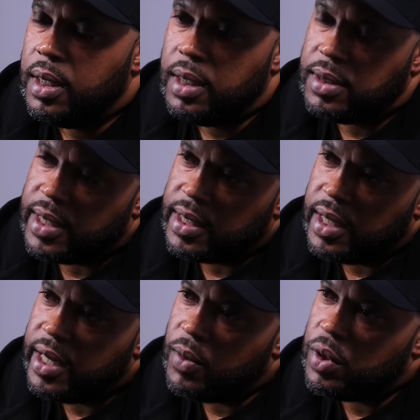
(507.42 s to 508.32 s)
He's like,
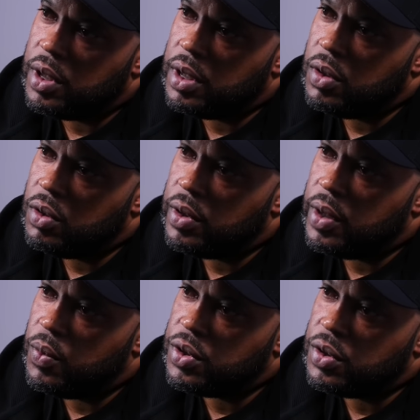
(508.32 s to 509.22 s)
yeah, they wanna, you know, they
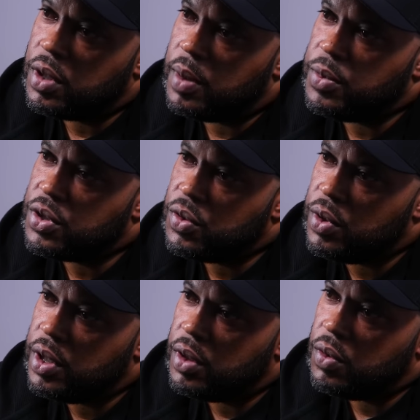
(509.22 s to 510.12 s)
want you to come to the
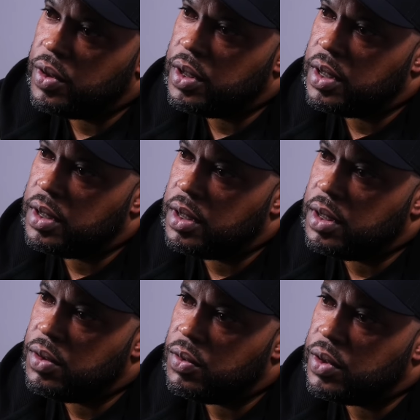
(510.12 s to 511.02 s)
studio and, and, and
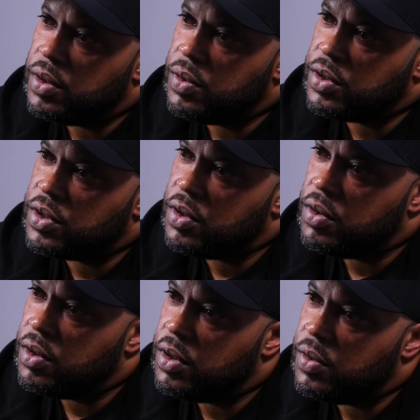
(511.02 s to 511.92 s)
you know get on a
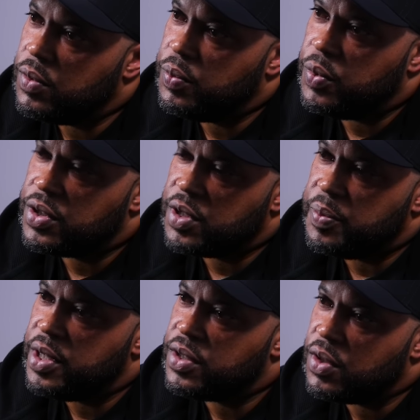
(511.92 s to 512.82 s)
song or, or
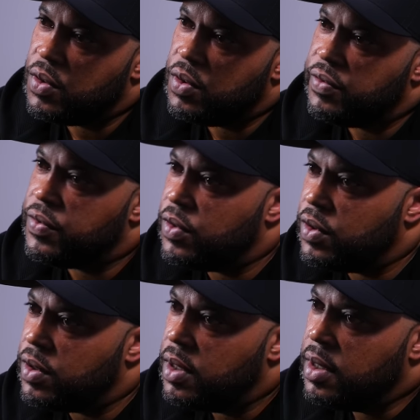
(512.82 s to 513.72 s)
submit a song
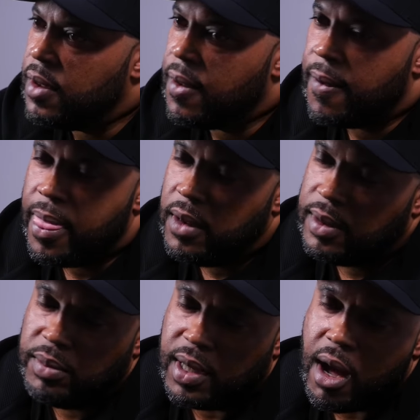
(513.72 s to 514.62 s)
for.
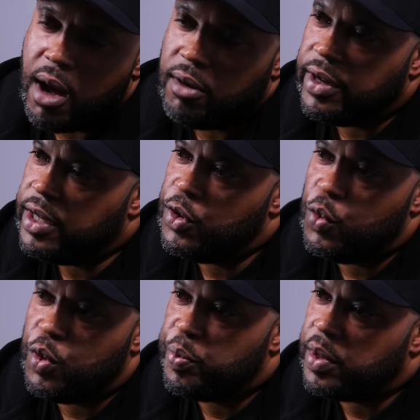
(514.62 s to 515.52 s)
But I already
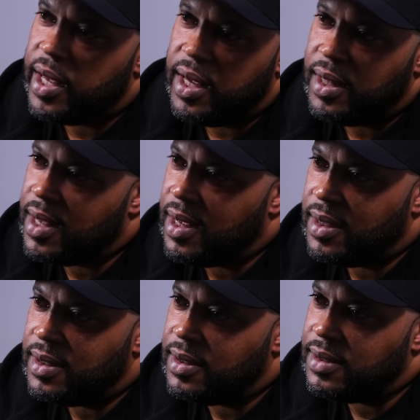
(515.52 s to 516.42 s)
knew to play
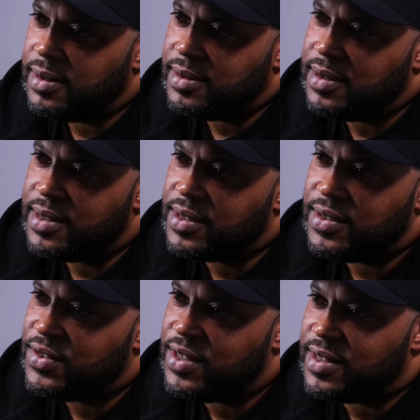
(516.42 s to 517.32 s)
like this
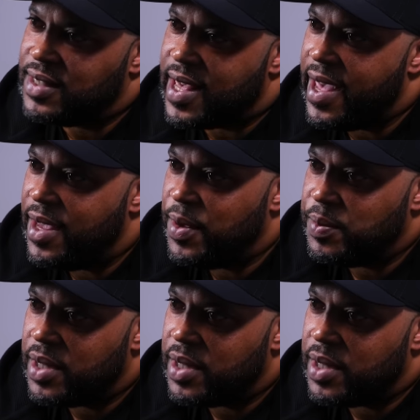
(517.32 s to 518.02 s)
is just game.